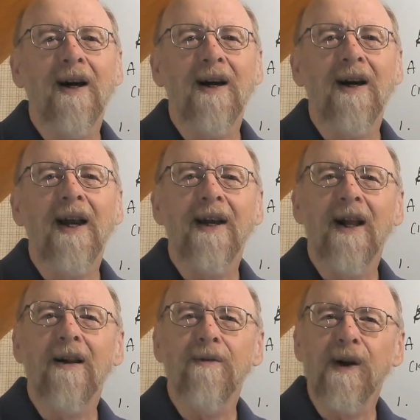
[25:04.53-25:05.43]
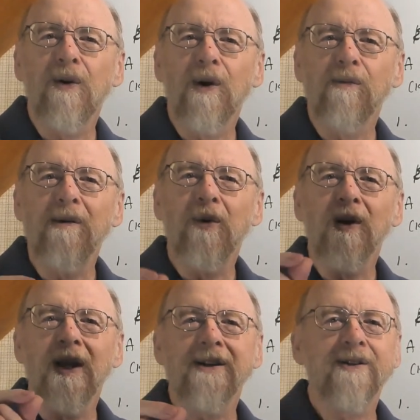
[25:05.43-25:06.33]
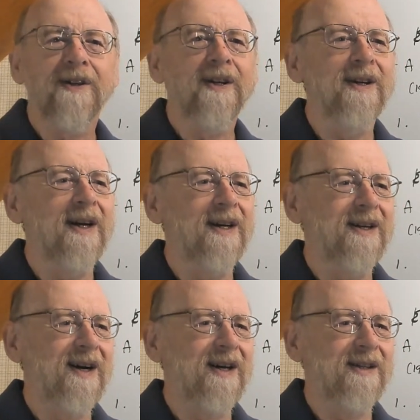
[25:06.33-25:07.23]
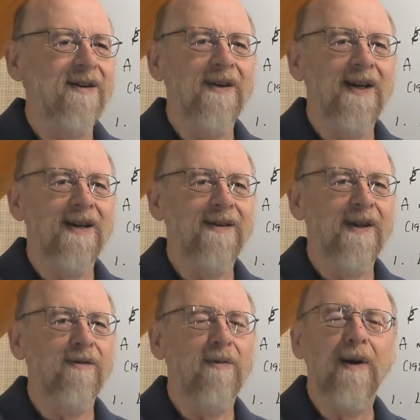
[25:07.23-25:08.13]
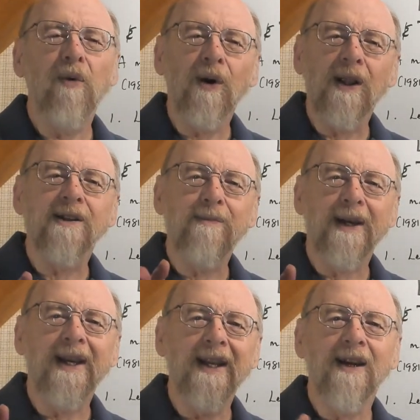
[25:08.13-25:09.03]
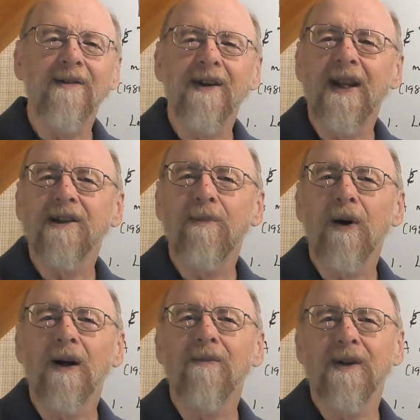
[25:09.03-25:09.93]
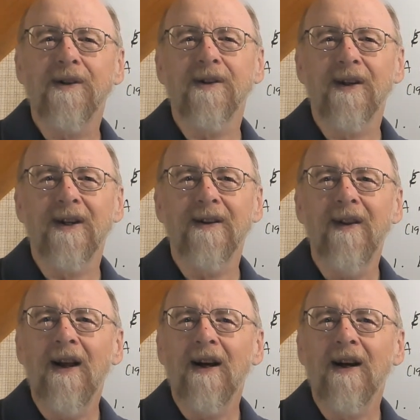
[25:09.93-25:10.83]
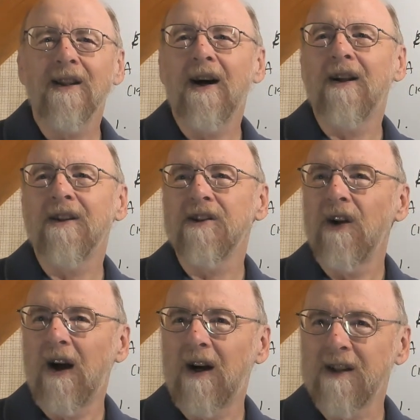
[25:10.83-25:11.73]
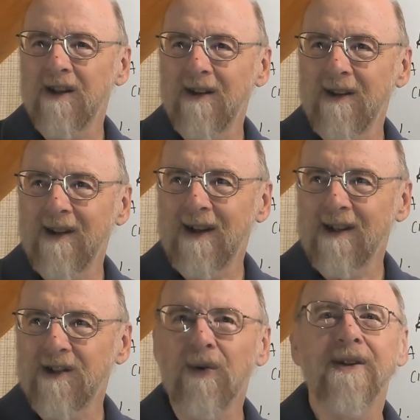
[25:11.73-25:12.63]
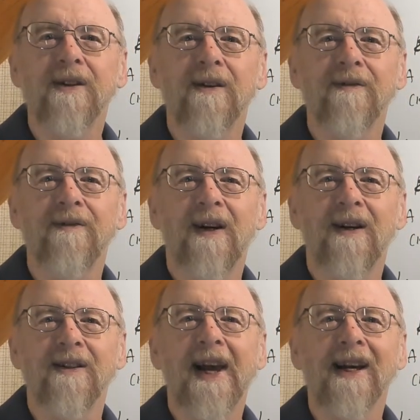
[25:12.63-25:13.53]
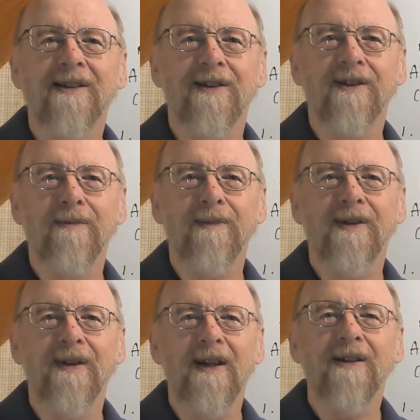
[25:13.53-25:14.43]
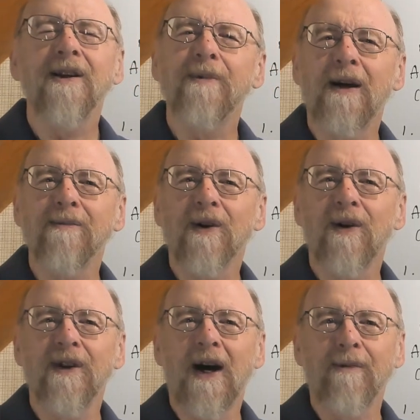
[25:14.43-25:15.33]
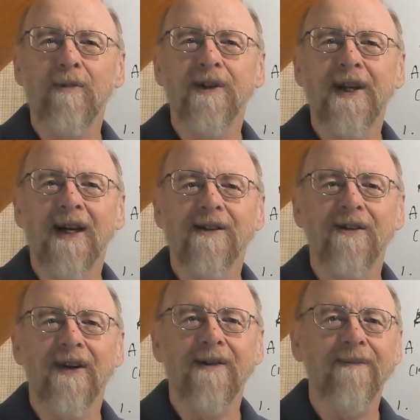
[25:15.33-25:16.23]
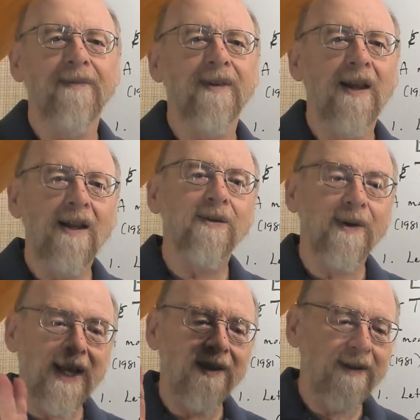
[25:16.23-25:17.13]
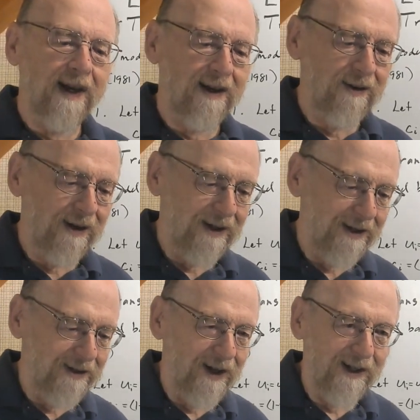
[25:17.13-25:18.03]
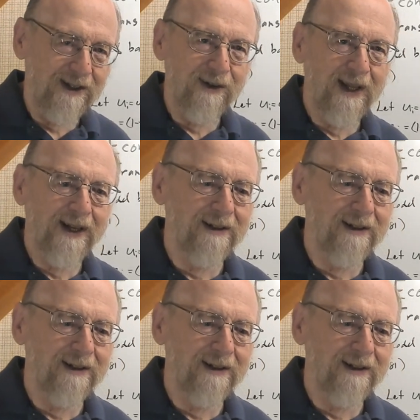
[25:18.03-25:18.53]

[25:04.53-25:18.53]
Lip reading: And I'll record one more lecture that will be more or less the beginning of the next part, which is on the choice of tax systems, sometimes called optimal tax theory. With that, thank you. I'll see you later.